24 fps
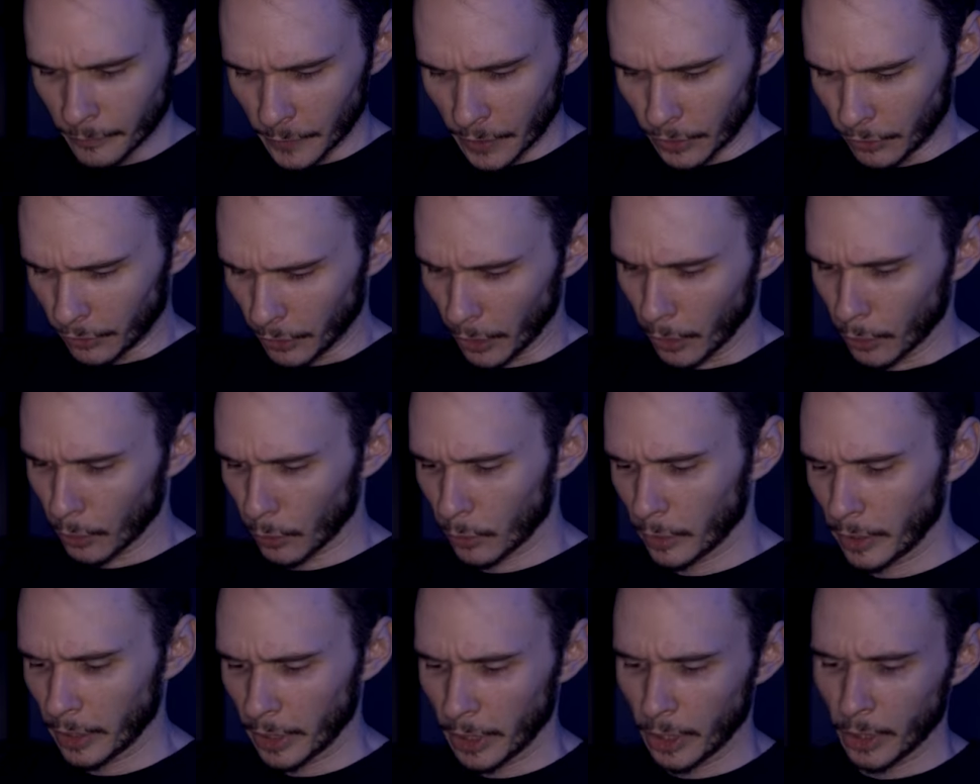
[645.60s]

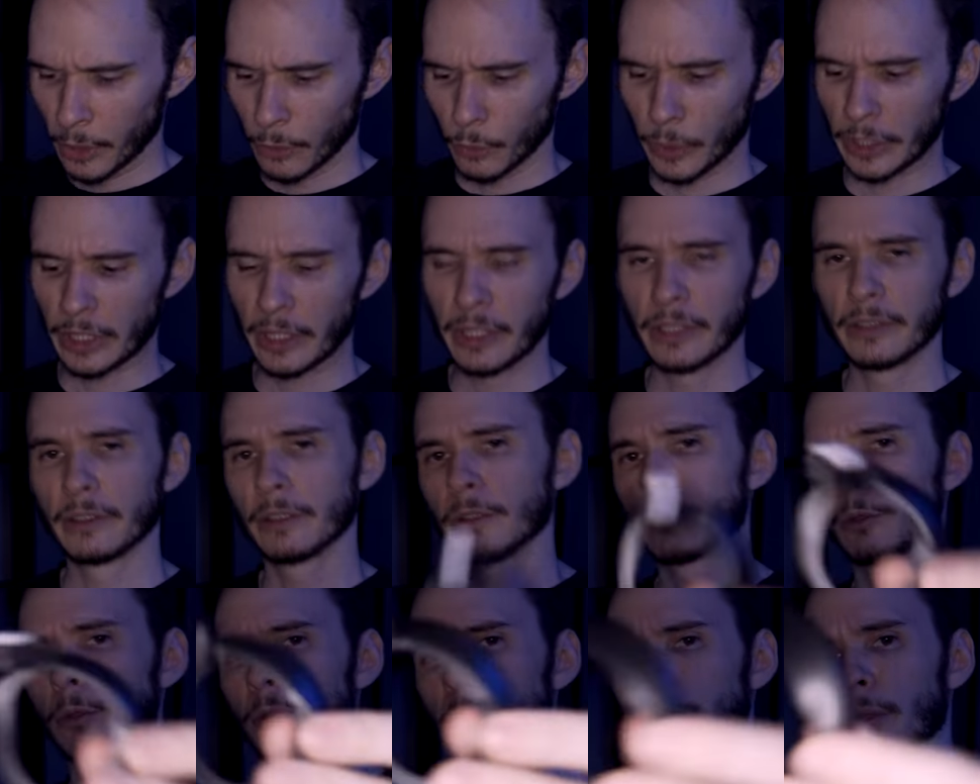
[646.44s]
So with these
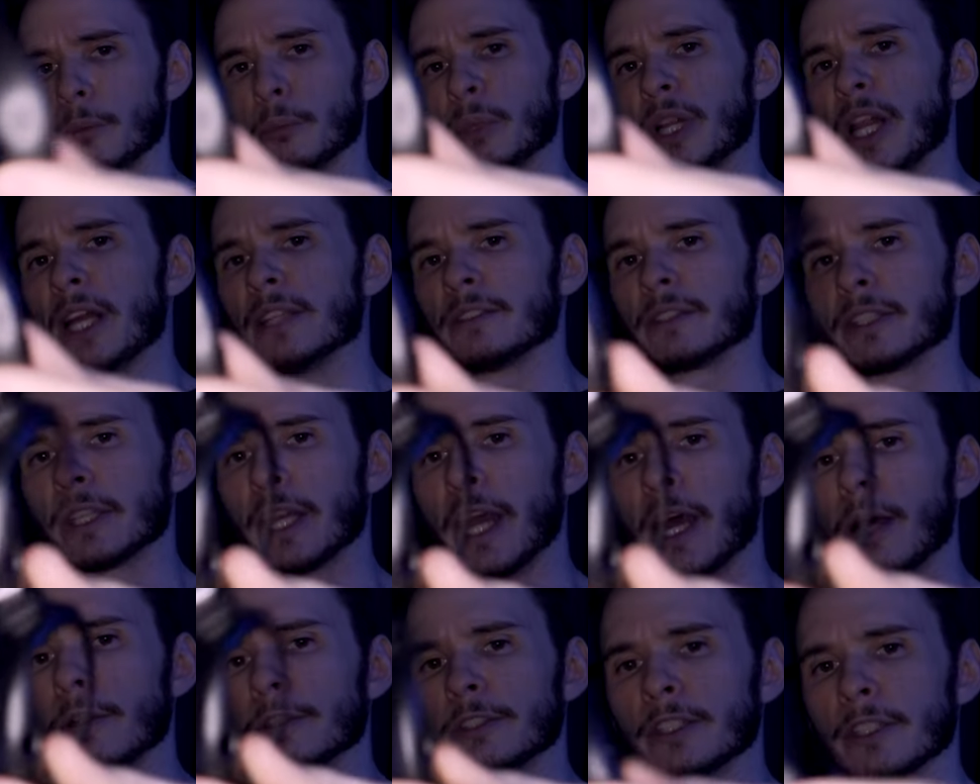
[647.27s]
little plastic
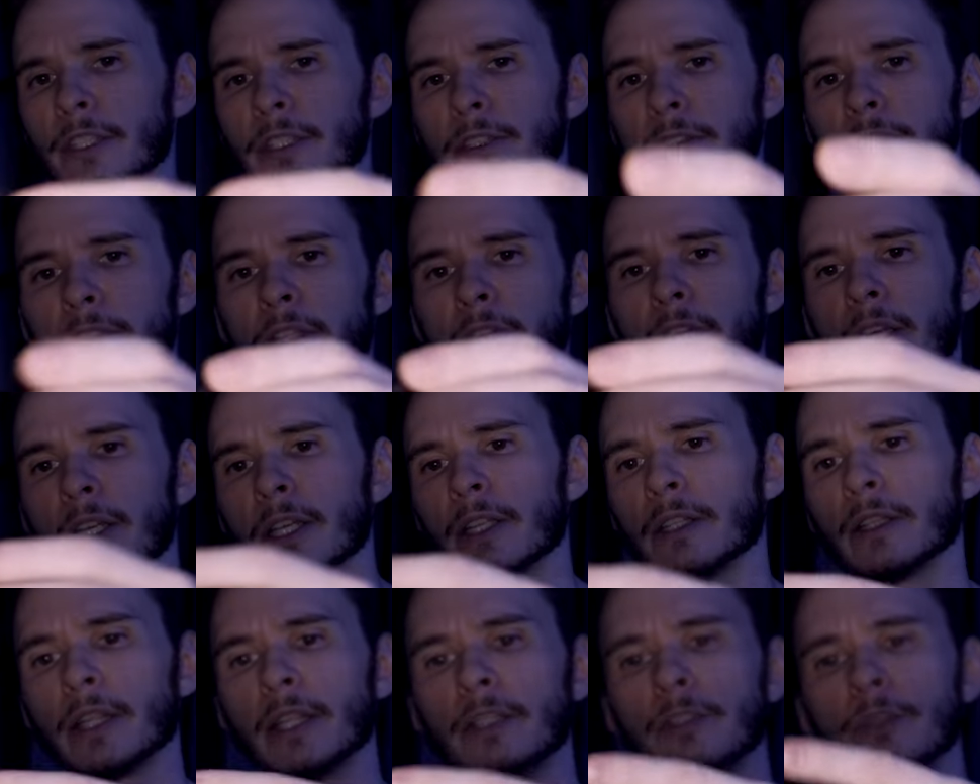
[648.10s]
housings,
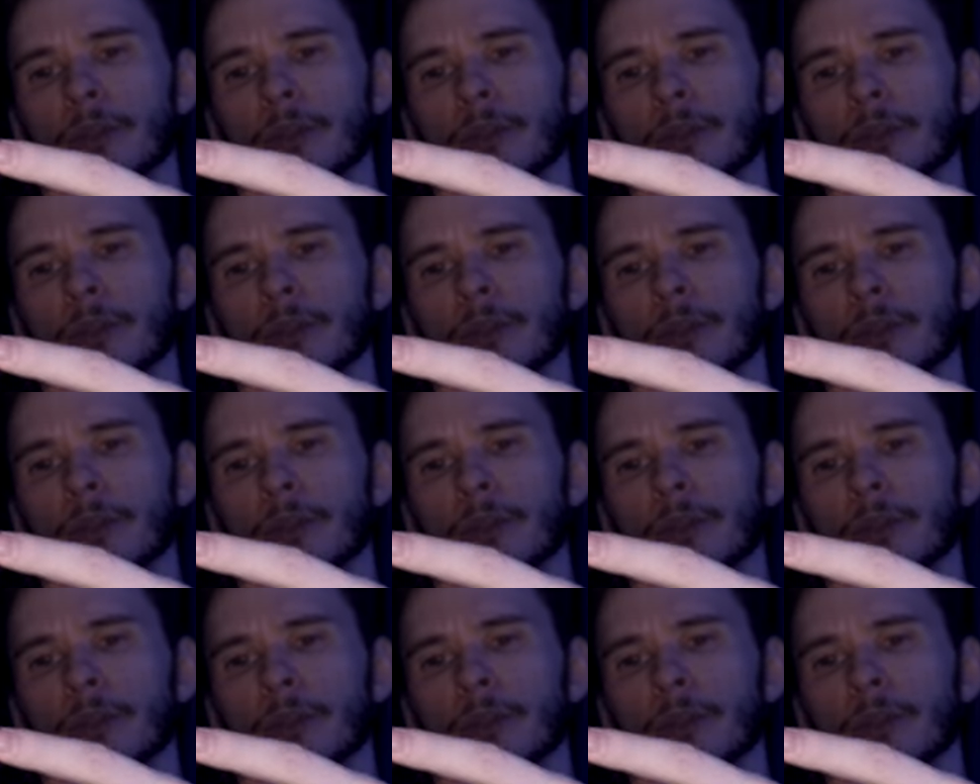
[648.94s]
they